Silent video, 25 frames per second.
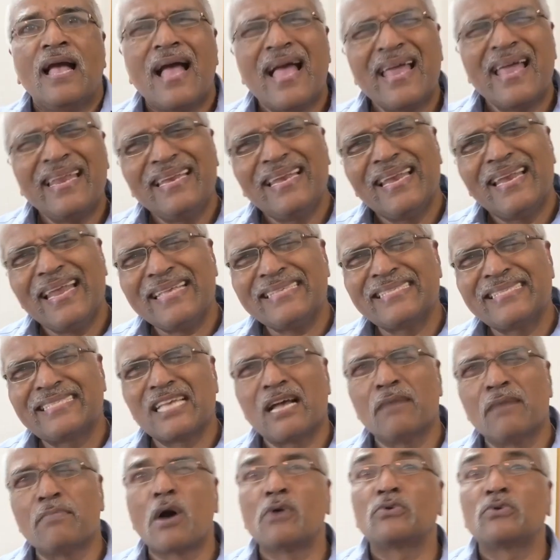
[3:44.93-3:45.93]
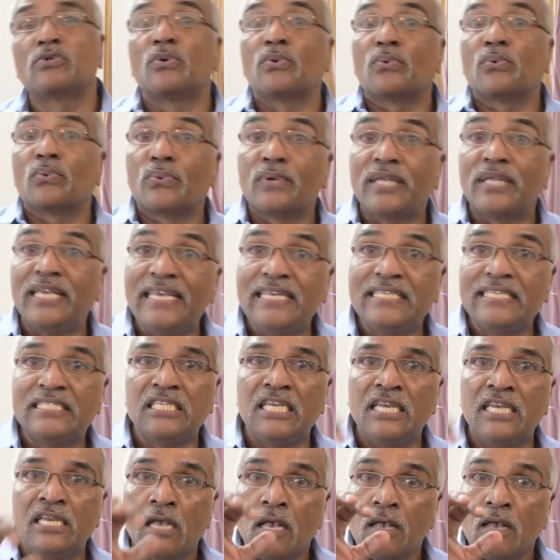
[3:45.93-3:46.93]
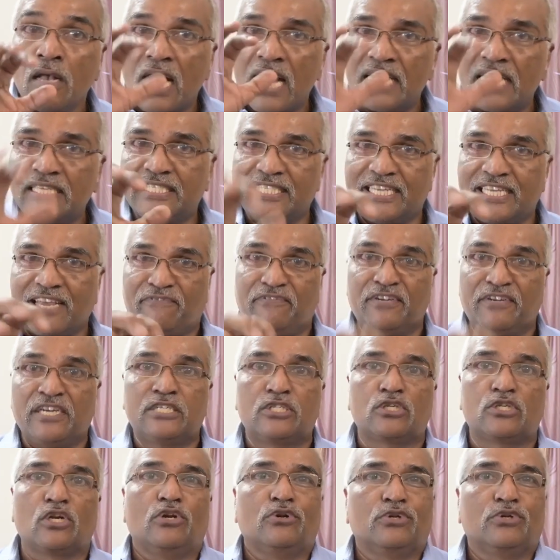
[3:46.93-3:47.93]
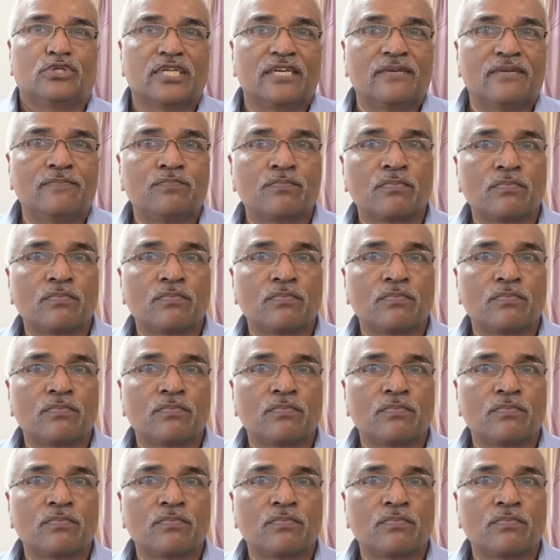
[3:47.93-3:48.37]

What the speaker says: and less about reaching a definite solution.